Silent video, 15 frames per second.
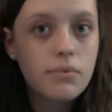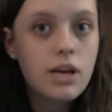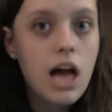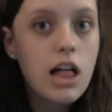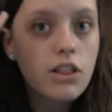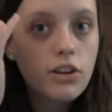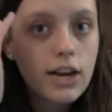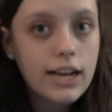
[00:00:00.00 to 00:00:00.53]

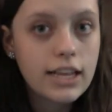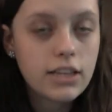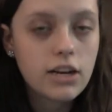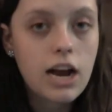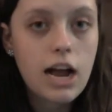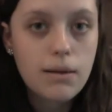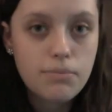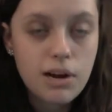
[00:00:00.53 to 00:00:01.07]
coloring in
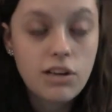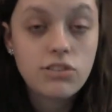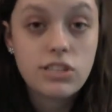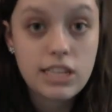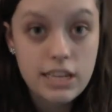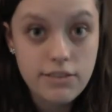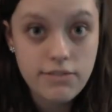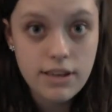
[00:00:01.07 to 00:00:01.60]
their eyebrows
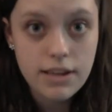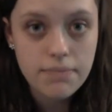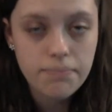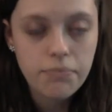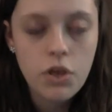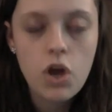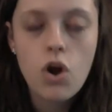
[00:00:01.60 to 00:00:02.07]
even.